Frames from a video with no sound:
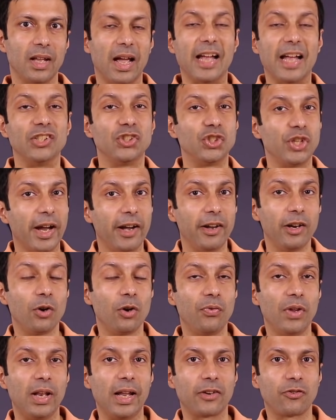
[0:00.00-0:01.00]
And sharing
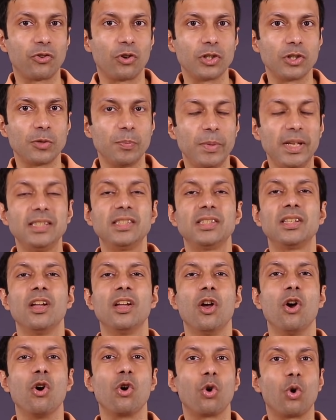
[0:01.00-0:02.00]
of electrons means
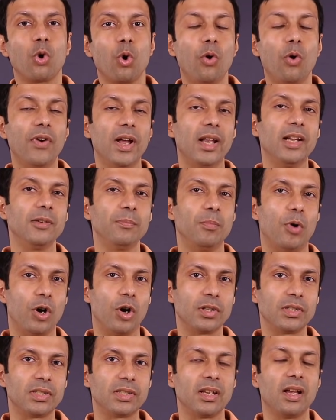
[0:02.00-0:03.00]
covalent
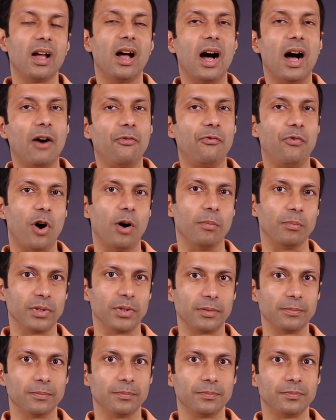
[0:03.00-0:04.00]
bonds are
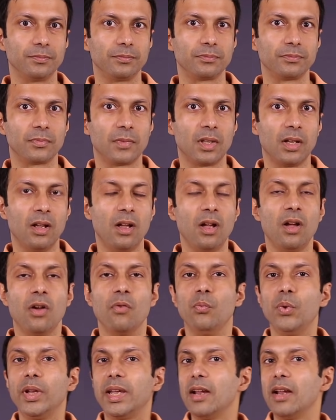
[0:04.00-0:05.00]
formed.
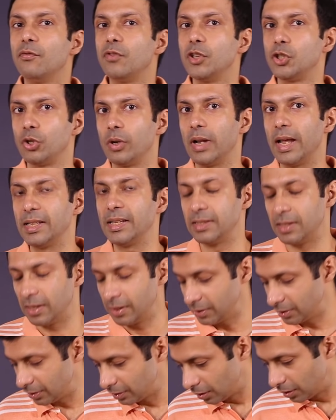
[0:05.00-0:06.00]
We can visualize
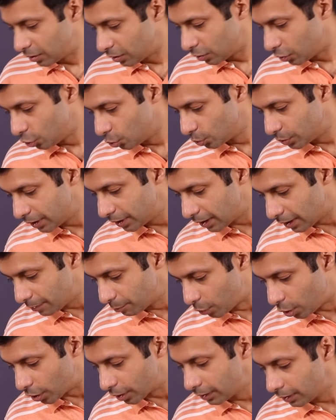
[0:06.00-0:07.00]
this using our
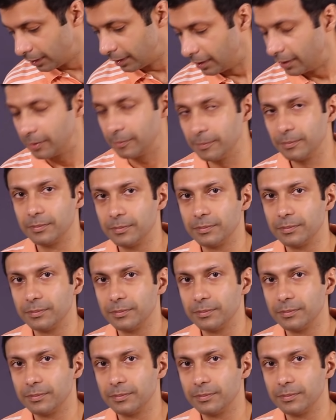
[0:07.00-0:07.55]
model here.